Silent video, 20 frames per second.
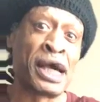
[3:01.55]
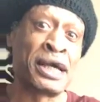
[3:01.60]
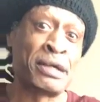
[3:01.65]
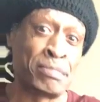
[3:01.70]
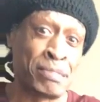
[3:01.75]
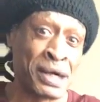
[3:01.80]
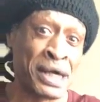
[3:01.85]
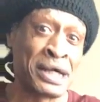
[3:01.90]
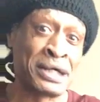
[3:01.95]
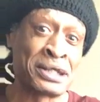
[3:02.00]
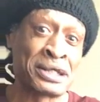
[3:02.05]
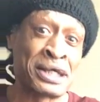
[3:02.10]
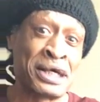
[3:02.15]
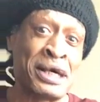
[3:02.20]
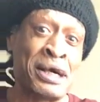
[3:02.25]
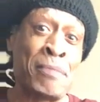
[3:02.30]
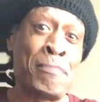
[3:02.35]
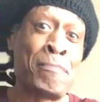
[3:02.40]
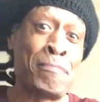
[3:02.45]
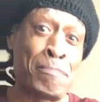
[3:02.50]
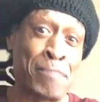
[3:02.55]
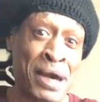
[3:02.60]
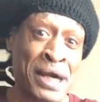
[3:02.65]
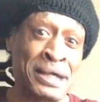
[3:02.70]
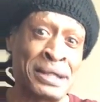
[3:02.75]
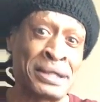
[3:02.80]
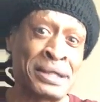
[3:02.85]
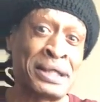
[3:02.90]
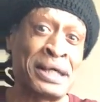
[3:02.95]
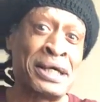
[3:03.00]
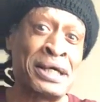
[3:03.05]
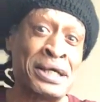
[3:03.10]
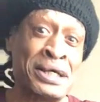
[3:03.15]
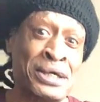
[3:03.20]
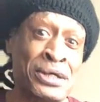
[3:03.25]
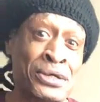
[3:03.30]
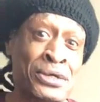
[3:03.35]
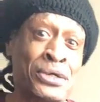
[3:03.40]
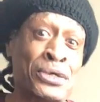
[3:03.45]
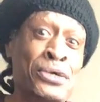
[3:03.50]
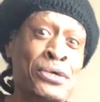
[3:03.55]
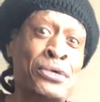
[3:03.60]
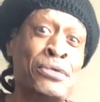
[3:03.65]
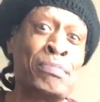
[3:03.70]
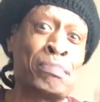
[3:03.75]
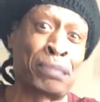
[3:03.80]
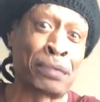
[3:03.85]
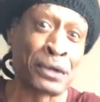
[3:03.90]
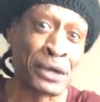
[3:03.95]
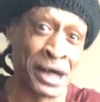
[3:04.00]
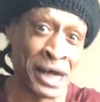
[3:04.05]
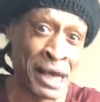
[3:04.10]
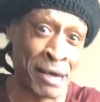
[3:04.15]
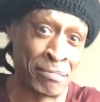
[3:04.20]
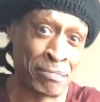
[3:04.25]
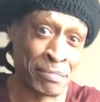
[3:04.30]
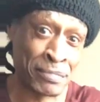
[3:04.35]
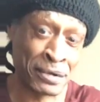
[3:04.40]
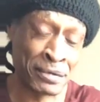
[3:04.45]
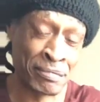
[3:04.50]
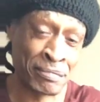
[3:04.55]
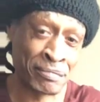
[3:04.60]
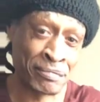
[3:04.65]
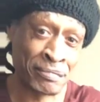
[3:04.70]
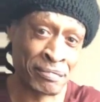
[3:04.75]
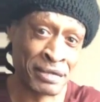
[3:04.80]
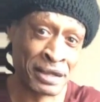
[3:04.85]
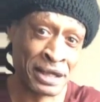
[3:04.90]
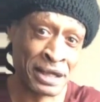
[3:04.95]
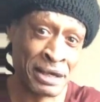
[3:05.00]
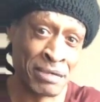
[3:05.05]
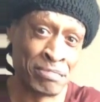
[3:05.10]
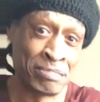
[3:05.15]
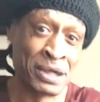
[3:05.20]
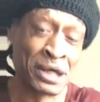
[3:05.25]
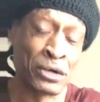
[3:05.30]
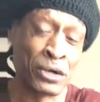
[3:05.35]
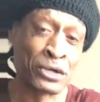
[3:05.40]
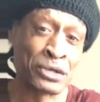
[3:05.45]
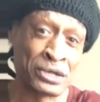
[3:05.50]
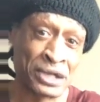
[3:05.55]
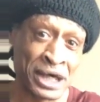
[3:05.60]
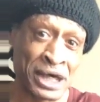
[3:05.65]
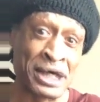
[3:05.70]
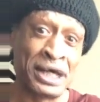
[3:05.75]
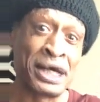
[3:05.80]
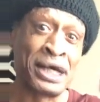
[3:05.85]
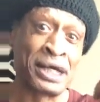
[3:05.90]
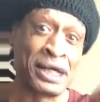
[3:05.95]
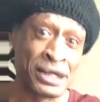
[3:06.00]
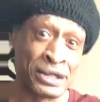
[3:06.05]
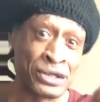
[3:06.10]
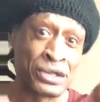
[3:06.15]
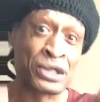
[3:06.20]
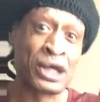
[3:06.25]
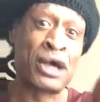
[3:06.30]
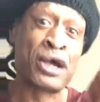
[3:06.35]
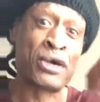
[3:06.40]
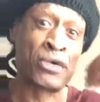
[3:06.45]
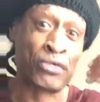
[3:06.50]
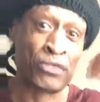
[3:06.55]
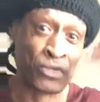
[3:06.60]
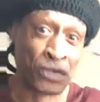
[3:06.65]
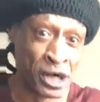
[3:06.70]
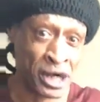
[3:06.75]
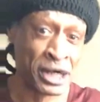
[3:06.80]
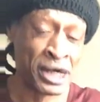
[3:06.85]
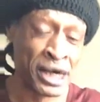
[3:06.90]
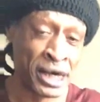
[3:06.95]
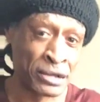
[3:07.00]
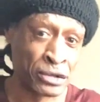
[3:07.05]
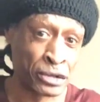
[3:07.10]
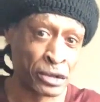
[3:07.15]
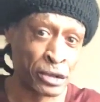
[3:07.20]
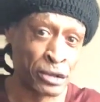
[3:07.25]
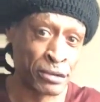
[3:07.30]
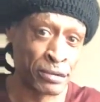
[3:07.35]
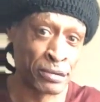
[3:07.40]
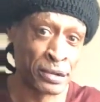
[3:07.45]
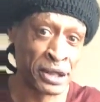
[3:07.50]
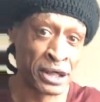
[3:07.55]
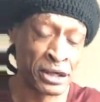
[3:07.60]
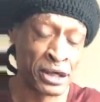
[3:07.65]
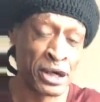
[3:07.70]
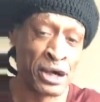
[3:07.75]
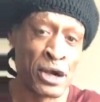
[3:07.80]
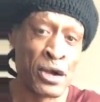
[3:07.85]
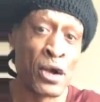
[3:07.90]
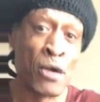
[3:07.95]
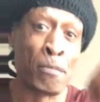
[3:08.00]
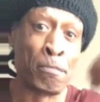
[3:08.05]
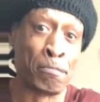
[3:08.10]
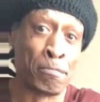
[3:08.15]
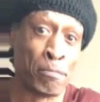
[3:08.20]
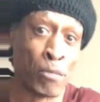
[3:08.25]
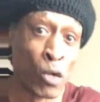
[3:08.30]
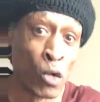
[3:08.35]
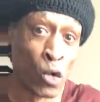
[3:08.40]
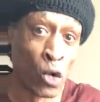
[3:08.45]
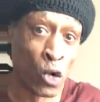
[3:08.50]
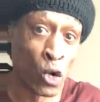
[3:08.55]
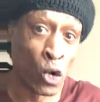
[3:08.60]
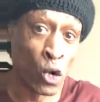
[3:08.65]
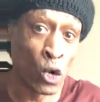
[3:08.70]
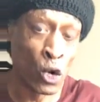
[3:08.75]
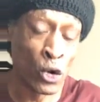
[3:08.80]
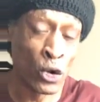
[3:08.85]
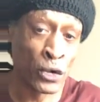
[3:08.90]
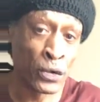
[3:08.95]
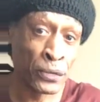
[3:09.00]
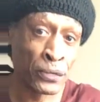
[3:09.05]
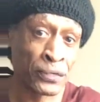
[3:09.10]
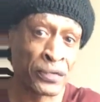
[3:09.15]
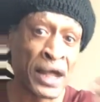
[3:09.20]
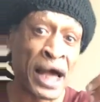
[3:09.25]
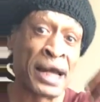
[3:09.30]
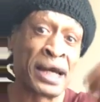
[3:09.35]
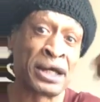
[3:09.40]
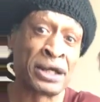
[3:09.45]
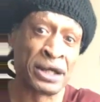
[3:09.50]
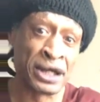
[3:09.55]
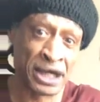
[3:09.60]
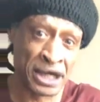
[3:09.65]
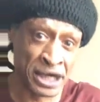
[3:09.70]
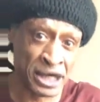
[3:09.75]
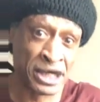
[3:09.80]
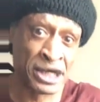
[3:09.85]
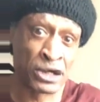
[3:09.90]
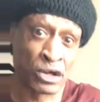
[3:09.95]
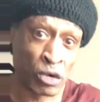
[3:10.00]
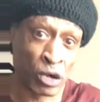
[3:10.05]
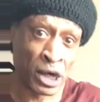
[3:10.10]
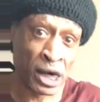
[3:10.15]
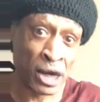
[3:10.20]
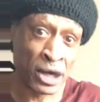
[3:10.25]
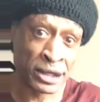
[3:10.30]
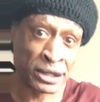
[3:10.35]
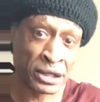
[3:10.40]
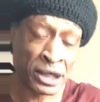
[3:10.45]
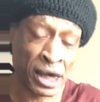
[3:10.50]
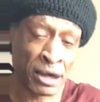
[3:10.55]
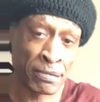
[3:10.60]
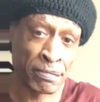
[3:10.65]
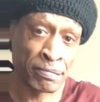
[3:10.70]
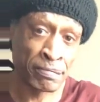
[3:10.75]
APS Bass EQ preamp because it is really and truthfully more than an equalizer.